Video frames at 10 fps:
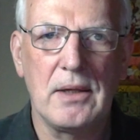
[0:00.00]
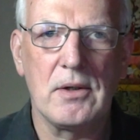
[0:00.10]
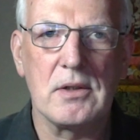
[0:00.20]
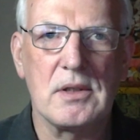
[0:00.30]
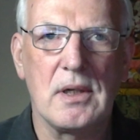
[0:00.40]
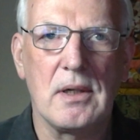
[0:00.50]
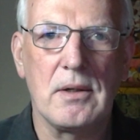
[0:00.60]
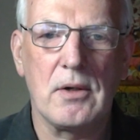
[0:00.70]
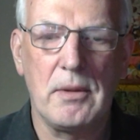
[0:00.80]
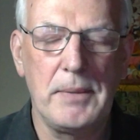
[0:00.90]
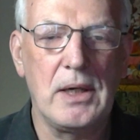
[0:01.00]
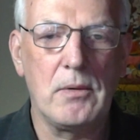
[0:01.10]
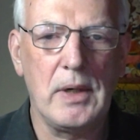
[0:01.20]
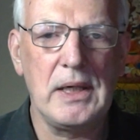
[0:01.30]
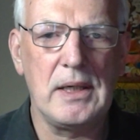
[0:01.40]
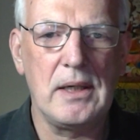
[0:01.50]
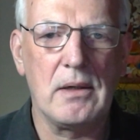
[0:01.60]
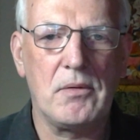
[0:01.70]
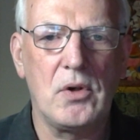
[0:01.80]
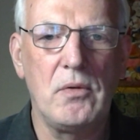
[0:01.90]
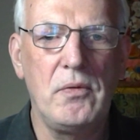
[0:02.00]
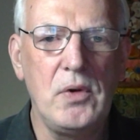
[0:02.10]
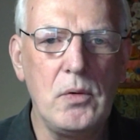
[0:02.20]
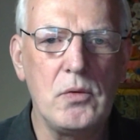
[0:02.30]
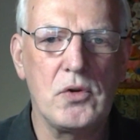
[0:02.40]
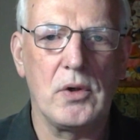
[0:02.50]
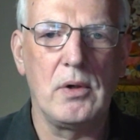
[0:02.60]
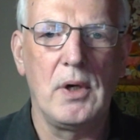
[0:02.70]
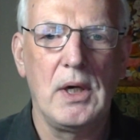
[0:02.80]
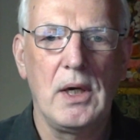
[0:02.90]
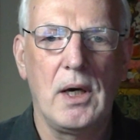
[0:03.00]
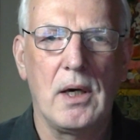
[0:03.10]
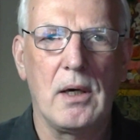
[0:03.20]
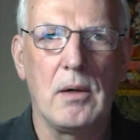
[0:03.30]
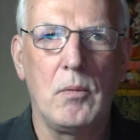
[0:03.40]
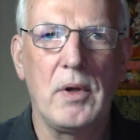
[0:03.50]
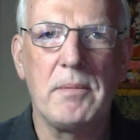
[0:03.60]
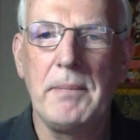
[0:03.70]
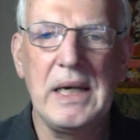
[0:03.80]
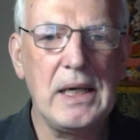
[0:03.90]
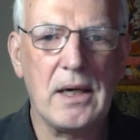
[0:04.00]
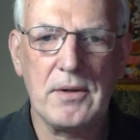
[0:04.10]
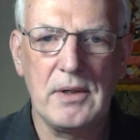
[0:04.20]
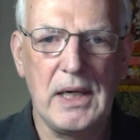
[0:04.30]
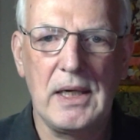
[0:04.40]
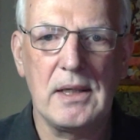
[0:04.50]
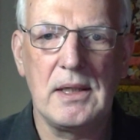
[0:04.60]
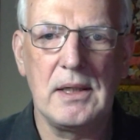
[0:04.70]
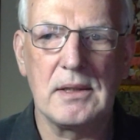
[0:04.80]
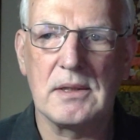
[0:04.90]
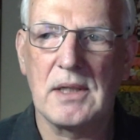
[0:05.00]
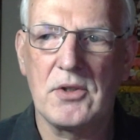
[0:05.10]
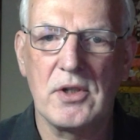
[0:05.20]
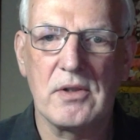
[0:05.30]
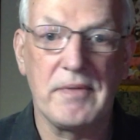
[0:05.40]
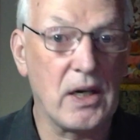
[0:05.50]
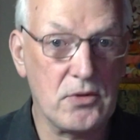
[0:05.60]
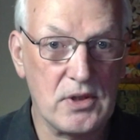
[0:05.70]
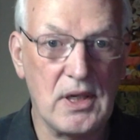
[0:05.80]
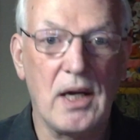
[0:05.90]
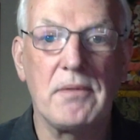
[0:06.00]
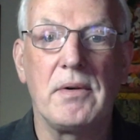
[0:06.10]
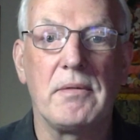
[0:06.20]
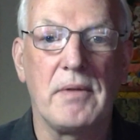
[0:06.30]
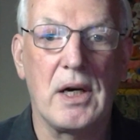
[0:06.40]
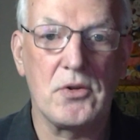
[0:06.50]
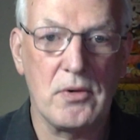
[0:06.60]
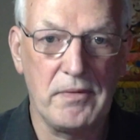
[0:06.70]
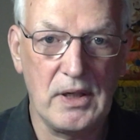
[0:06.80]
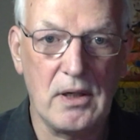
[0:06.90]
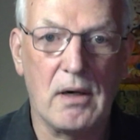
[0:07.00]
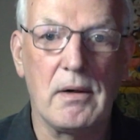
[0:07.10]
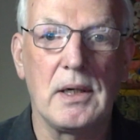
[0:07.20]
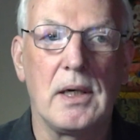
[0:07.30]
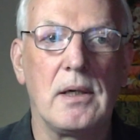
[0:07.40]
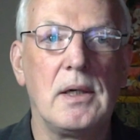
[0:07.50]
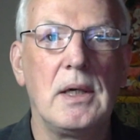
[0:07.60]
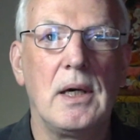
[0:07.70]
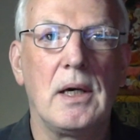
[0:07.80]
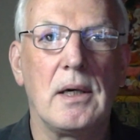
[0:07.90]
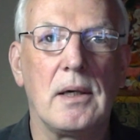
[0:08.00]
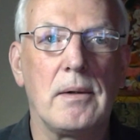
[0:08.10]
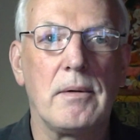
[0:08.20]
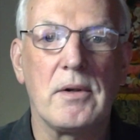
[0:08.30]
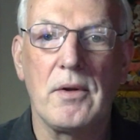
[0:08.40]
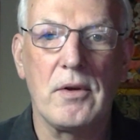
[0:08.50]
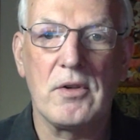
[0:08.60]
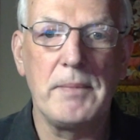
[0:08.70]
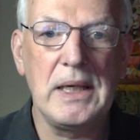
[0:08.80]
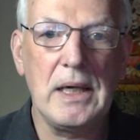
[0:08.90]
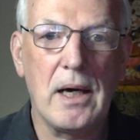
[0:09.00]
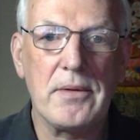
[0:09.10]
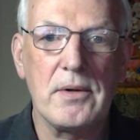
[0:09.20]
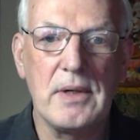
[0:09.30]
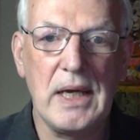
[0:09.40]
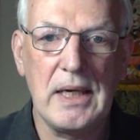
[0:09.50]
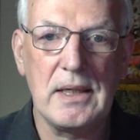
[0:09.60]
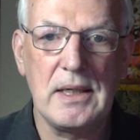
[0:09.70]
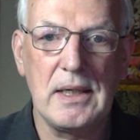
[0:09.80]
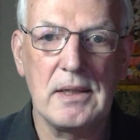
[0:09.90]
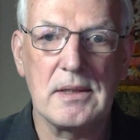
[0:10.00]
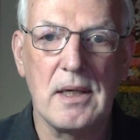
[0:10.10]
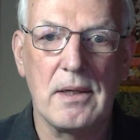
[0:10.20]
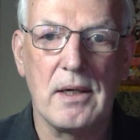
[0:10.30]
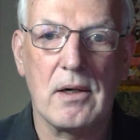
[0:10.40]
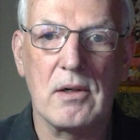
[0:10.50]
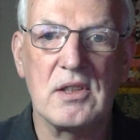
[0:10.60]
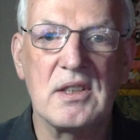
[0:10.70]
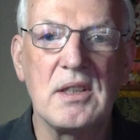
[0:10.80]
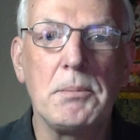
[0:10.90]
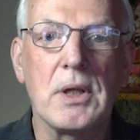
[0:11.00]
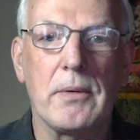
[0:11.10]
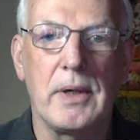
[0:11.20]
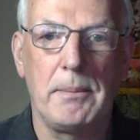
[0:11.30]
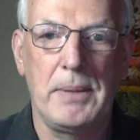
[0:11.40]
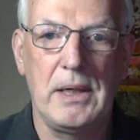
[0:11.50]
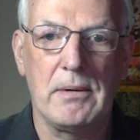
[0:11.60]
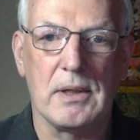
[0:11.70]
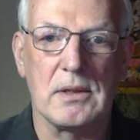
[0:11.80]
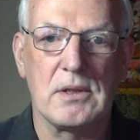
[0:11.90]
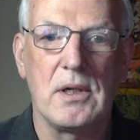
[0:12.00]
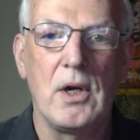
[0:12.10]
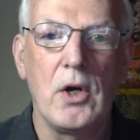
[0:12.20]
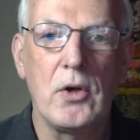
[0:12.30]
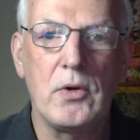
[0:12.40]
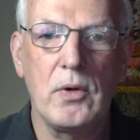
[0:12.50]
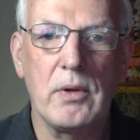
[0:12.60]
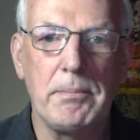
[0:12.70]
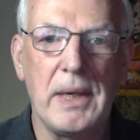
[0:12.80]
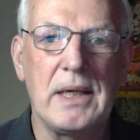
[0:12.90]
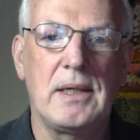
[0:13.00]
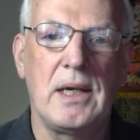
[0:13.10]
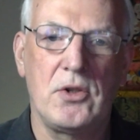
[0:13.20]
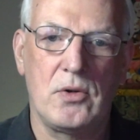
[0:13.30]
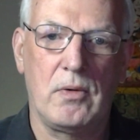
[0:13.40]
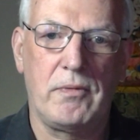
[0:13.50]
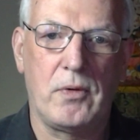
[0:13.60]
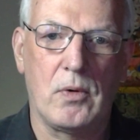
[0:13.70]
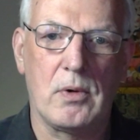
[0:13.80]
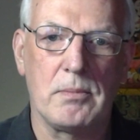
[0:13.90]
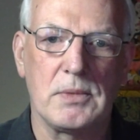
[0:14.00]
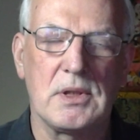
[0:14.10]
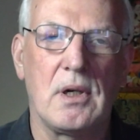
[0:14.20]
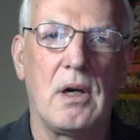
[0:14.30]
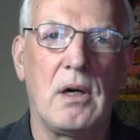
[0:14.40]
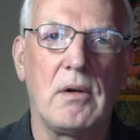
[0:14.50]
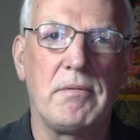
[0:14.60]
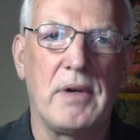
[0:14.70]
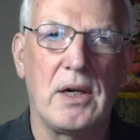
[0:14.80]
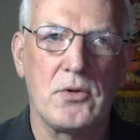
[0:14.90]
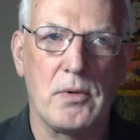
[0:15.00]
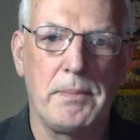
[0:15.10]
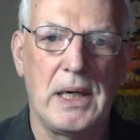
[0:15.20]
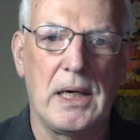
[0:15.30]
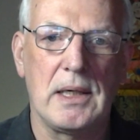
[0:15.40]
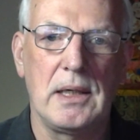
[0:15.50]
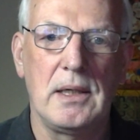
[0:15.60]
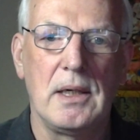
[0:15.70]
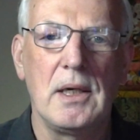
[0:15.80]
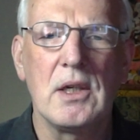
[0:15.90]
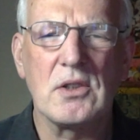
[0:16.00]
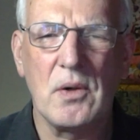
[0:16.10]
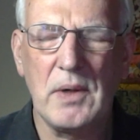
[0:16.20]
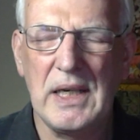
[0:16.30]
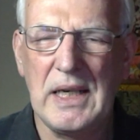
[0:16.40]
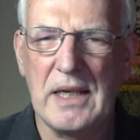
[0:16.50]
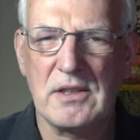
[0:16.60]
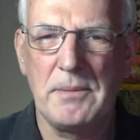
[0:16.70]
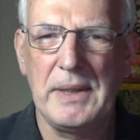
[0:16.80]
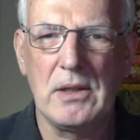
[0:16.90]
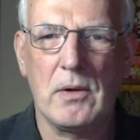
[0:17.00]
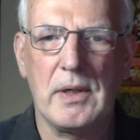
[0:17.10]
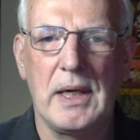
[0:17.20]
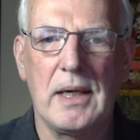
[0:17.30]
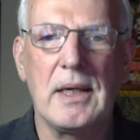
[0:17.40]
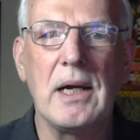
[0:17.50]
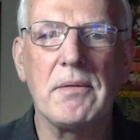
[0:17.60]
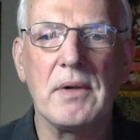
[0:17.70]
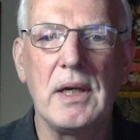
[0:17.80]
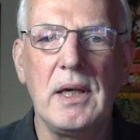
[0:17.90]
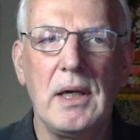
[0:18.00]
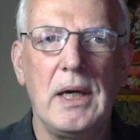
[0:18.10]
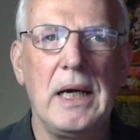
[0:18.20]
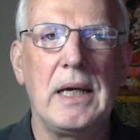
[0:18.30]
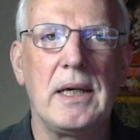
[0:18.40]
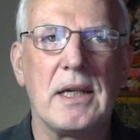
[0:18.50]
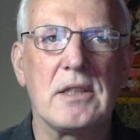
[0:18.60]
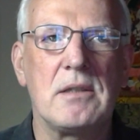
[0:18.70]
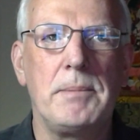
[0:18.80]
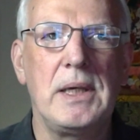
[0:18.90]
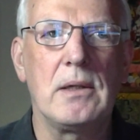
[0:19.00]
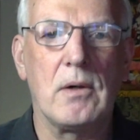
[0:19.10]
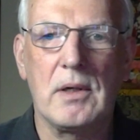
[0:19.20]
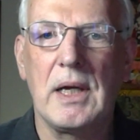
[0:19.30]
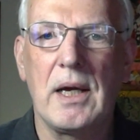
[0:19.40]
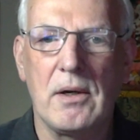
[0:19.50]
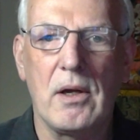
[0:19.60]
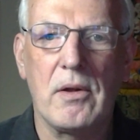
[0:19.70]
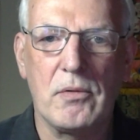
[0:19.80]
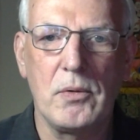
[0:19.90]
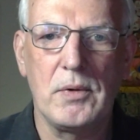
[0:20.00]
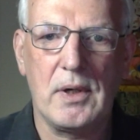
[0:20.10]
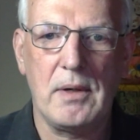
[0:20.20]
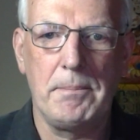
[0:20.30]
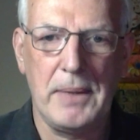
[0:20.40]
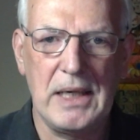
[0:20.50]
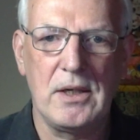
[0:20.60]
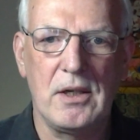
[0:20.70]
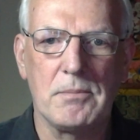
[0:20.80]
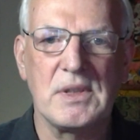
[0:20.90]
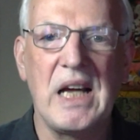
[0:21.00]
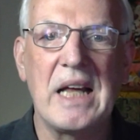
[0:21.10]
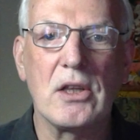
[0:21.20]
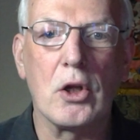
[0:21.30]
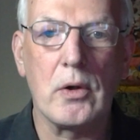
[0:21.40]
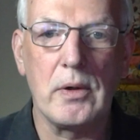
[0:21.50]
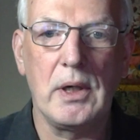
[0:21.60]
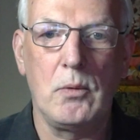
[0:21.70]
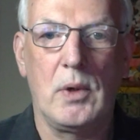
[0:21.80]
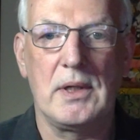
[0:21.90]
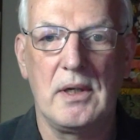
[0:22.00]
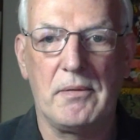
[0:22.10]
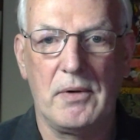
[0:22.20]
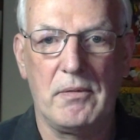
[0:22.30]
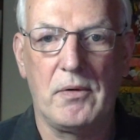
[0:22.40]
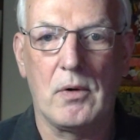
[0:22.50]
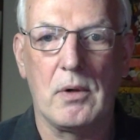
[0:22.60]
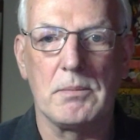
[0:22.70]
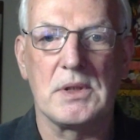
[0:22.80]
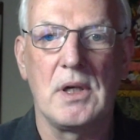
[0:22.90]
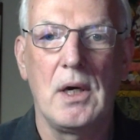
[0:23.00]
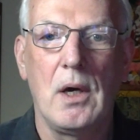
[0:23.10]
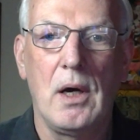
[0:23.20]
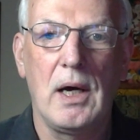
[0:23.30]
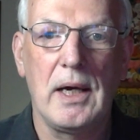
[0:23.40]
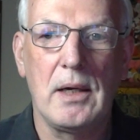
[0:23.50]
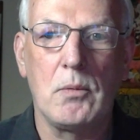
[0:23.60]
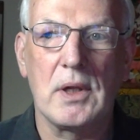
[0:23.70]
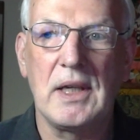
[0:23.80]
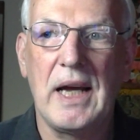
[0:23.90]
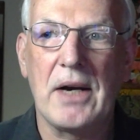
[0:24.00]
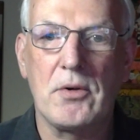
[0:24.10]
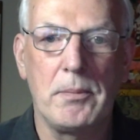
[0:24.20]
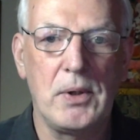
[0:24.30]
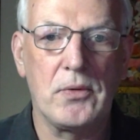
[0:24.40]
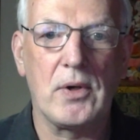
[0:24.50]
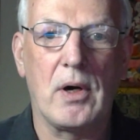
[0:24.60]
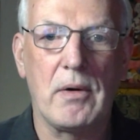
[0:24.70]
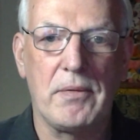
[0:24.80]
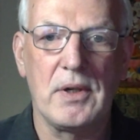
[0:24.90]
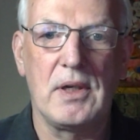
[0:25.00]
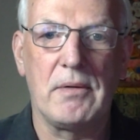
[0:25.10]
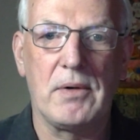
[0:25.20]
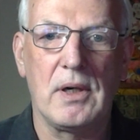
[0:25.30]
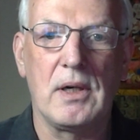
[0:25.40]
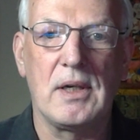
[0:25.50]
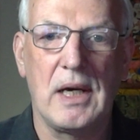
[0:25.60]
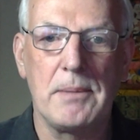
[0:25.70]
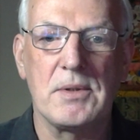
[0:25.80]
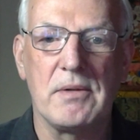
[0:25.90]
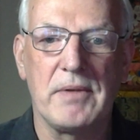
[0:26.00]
there can be a great deal of confusion with many other deities, such as Vajrasattva, Vajravidarana. There's many other deities that are similar in appearance to the meditational forms of Vajrapani. So it has to be looked at carefully, and it has to be looked at through the compendiums and learning what the different forms and what the attributes are for the different types of